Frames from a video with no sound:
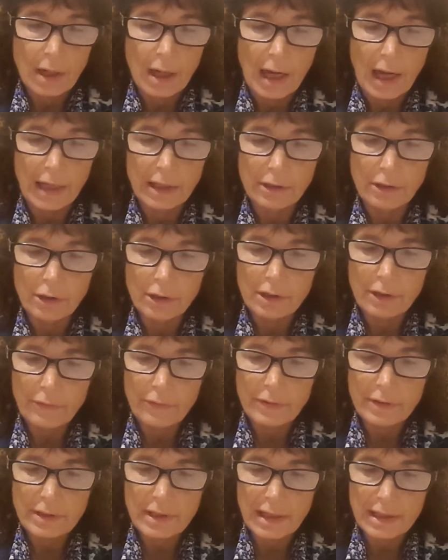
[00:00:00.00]
I looked at the
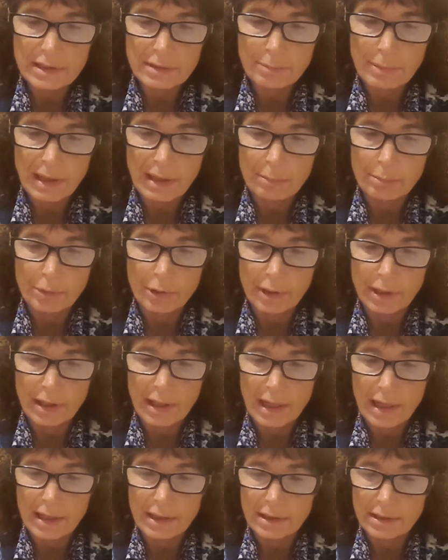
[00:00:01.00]
test paper
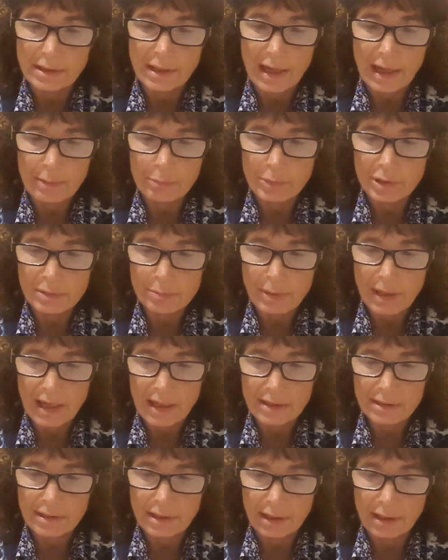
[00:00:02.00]
again. Time was
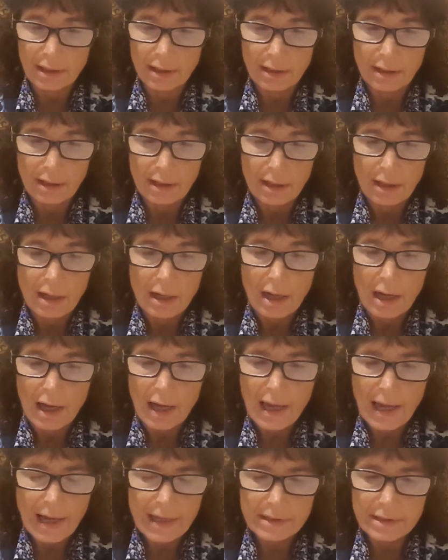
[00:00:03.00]
passing. I
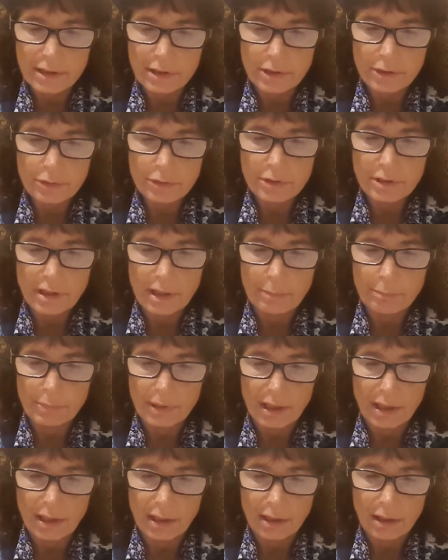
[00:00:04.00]
had to do
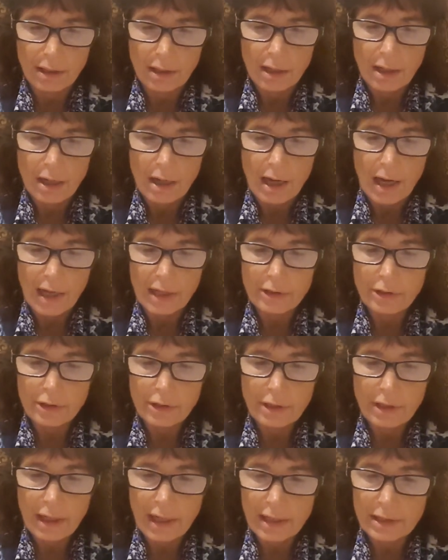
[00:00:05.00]
something. I
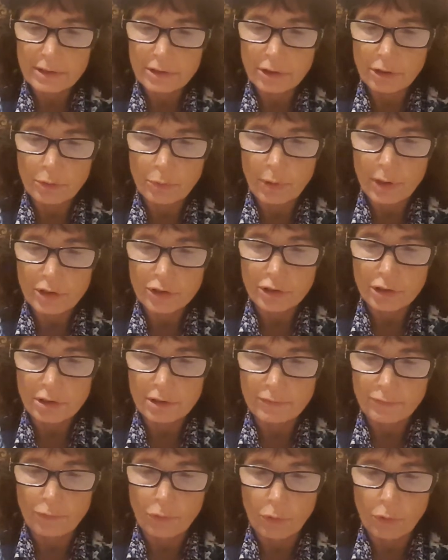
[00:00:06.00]
couldn't answer questions
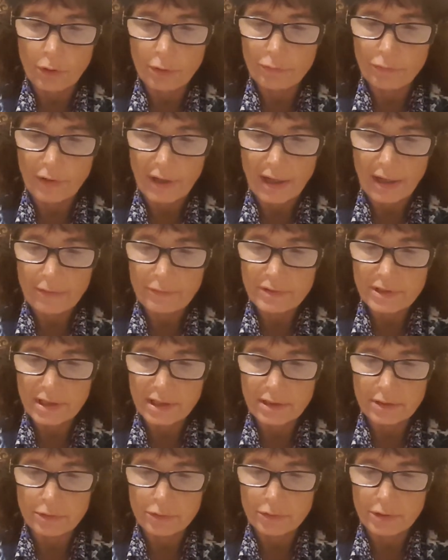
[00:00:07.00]
4, 5,
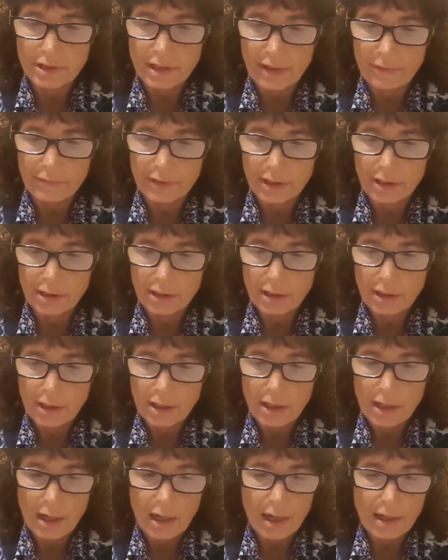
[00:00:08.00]
6, or 7.
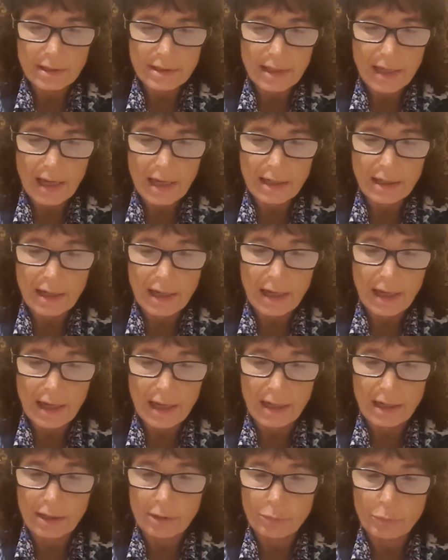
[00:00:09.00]
I scanned
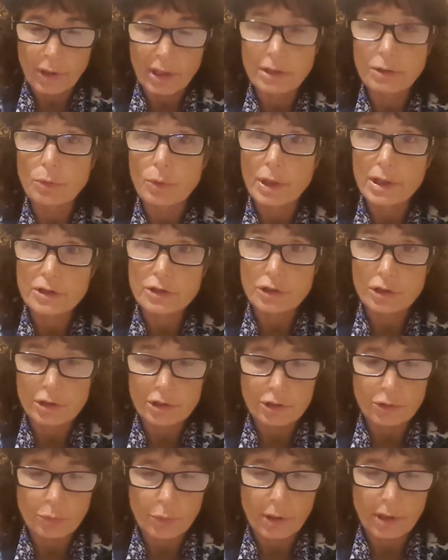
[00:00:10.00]
ahead and read questions
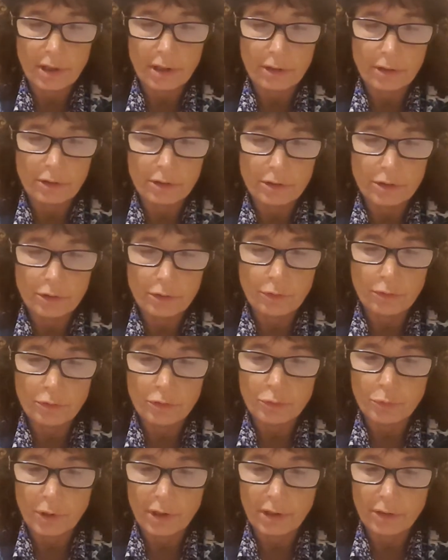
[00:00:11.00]
22,
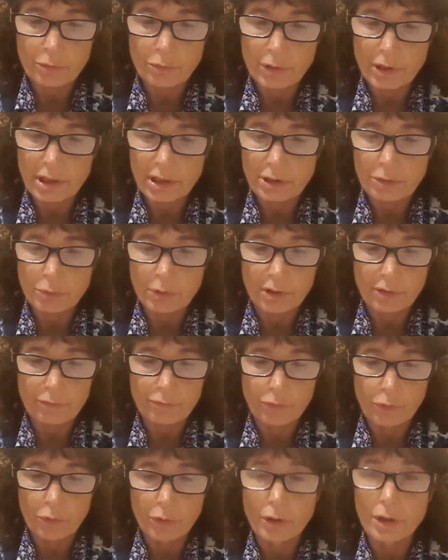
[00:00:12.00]
23,
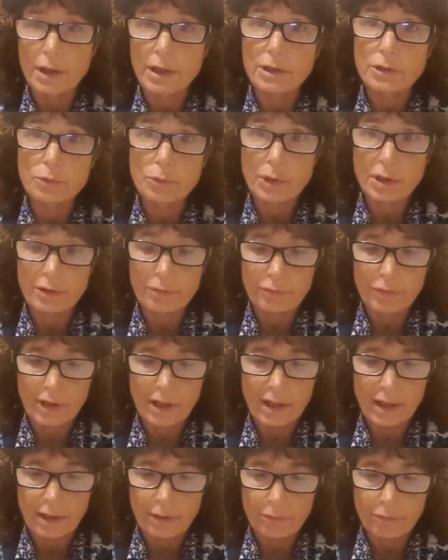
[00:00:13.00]
24, and
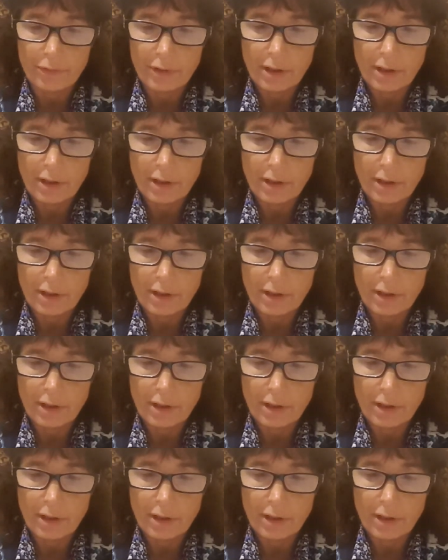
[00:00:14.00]
25.